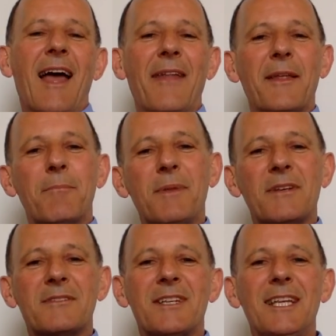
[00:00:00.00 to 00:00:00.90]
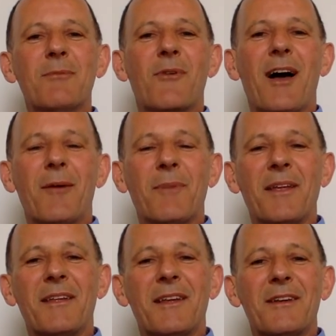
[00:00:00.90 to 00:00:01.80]
And then build a team around
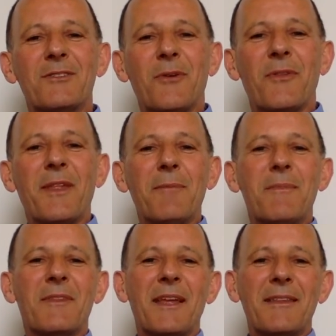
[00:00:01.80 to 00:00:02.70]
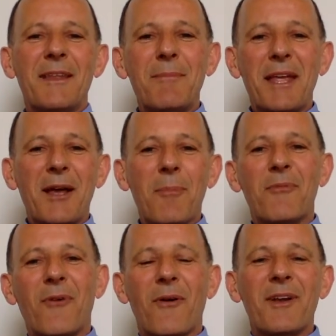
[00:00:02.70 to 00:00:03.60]
me so that they make up
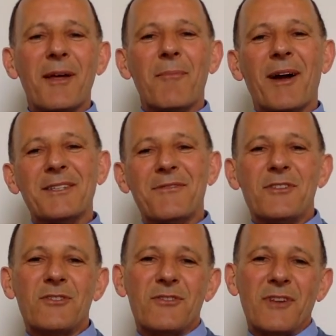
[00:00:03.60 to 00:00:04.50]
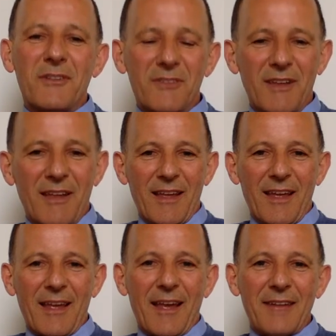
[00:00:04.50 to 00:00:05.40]
for my deficiencies
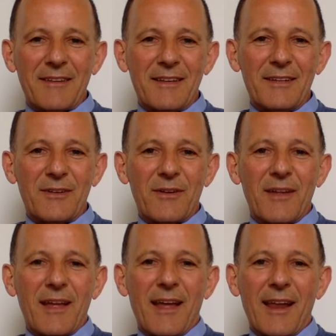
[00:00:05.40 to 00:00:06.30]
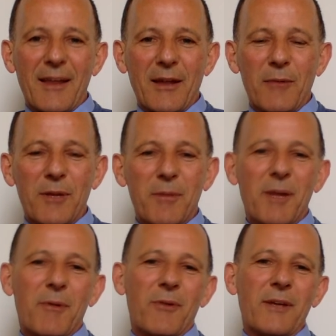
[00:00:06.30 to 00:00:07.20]
as a leader, and we can
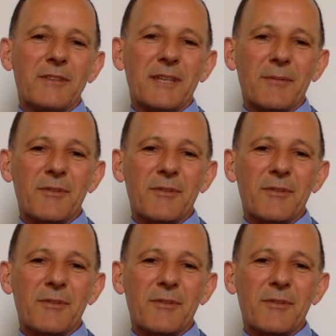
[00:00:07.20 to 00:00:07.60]
become a great team.